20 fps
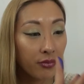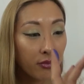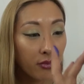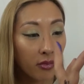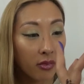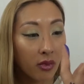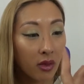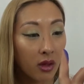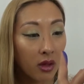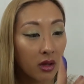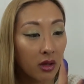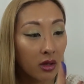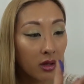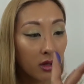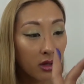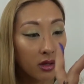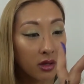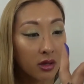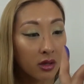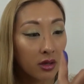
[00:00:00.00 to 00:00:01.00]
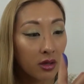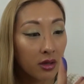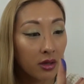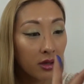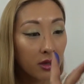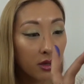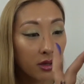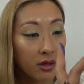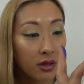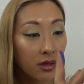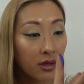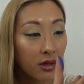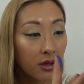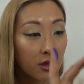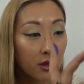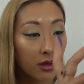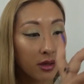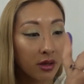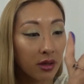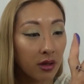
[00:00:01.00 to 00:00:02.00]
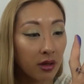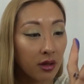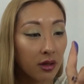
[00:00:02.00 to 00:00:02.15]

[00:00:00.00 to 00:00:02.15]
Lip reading: Nothing is said.